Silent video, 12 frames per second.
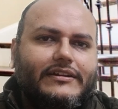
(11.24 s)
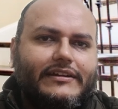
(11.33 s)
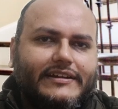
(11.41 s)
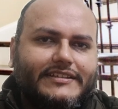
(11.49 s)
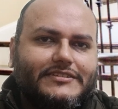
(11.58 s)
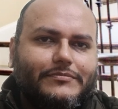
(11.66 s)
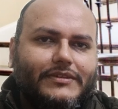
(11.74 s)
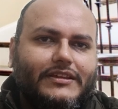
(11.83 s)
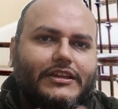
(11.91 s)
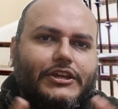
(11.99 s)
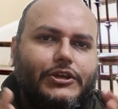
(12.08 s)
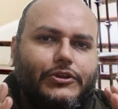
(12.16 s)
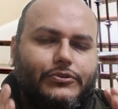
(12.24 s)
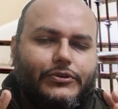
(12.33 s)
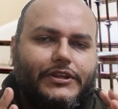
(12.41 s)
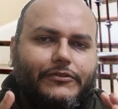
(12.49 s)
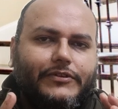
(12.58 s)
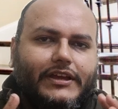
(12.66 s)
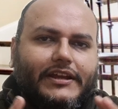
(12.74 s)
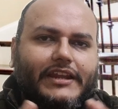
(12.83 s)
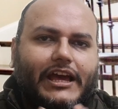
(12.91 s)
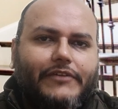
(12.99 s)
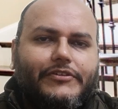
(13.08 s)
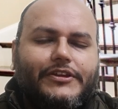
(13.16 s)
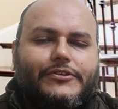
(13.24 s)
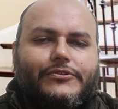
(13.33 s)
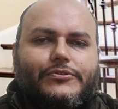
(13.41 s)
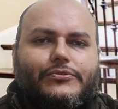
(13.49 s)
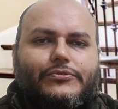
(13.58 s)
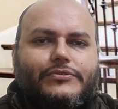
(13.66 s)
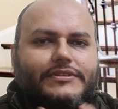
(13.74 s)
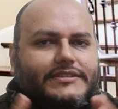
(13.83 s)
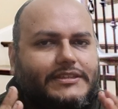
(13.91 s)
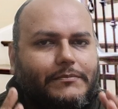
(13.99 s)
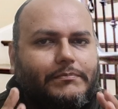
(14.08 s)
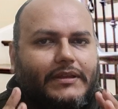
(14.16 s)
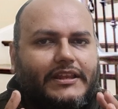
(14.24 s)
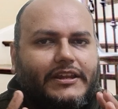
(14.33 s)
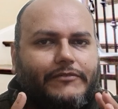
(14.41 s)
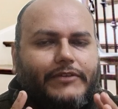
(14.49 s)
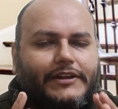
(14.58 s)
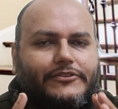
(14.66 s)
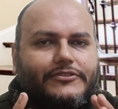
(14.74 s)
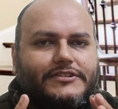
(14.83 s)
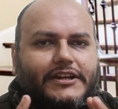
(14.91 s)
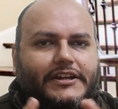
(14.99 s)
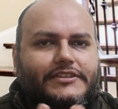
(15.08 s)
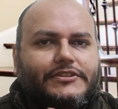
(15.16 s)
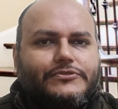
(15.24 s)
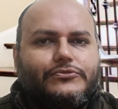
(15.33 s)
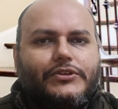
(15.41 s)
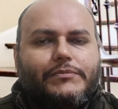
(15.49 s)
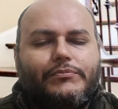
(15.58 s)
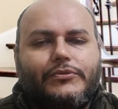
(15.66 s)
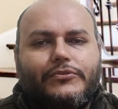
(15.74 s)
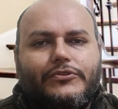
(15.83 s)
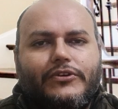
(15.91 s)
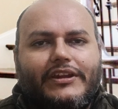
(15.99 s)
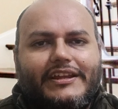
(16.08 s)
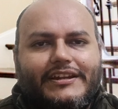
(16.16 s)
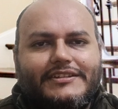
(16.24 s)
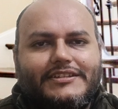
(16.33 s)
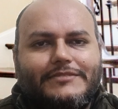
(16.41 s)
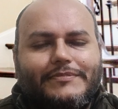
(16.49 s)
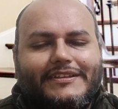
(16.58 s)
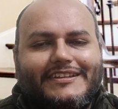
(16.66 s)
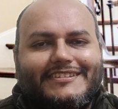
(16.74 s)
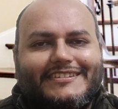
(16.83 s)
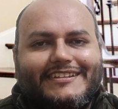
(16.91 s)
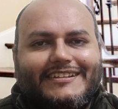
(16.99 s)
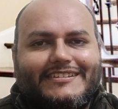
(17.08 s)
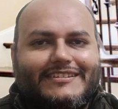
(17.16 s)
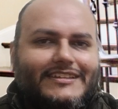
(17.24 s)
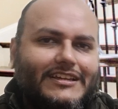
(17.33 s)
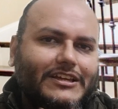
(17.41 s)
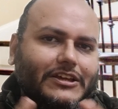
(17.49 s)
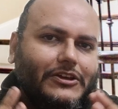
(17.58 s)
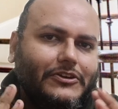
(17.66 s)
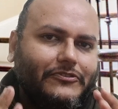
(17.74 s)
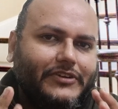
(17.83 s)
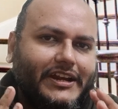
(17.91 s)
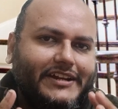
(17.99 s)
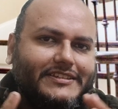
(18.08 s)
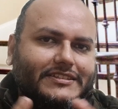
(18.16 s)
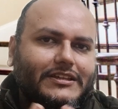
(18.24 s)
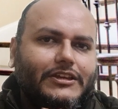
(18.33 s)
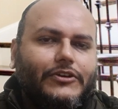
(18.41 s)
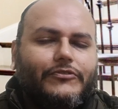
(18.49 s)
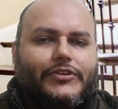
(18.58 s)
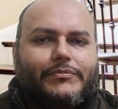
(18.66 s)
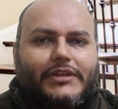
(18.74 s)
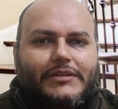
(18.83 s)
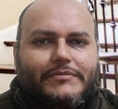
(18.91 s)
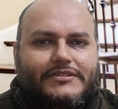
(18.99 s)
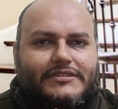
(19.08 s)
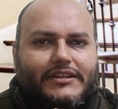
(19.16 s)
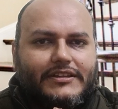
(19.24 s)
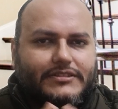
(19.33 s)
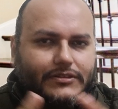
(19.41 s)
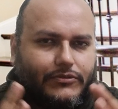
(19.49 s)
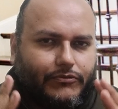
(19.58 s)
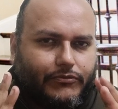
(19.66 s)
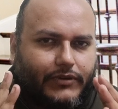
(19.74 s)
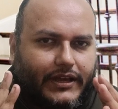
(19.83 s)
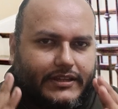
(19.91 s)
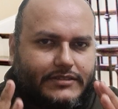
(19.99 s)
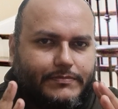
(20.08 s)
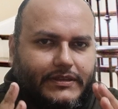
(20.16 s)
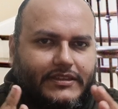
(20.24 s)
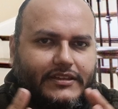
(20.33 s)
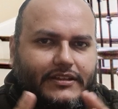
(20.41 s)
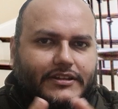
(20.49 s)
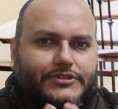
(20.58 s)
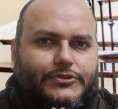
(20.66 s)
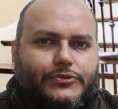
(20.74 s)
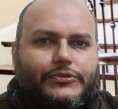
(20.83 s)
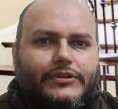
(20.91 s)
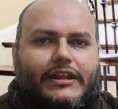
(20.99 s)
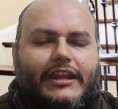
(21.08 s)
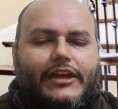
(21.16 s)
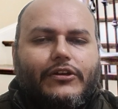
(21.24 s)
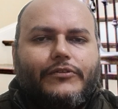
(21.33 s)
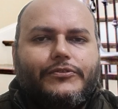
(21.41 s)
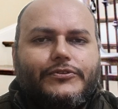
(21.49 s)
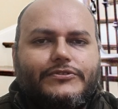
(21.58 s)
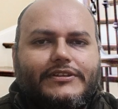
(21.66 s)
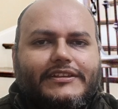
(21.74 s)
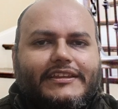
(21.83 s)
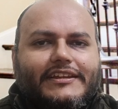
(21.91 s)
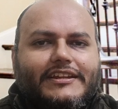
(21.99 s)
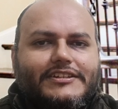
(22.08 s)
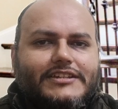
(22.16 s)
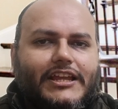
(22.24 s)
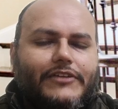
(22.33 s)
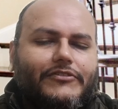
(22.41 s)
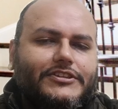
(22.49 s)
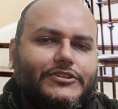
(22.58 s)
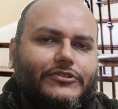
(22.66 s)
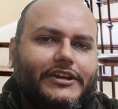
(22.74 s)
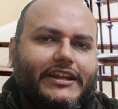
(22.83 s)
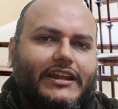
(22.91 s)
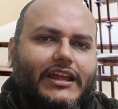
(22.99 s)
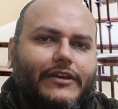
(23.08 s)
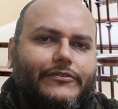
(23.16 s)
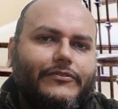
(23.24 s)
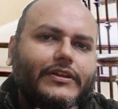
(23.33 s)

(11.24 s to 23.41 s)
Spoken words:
Trust me, today we are diving into simple and effective strategies to improve your English speaking skills. Friends, we make mistakes while speaking English due to the lack of using the English language in our daily life.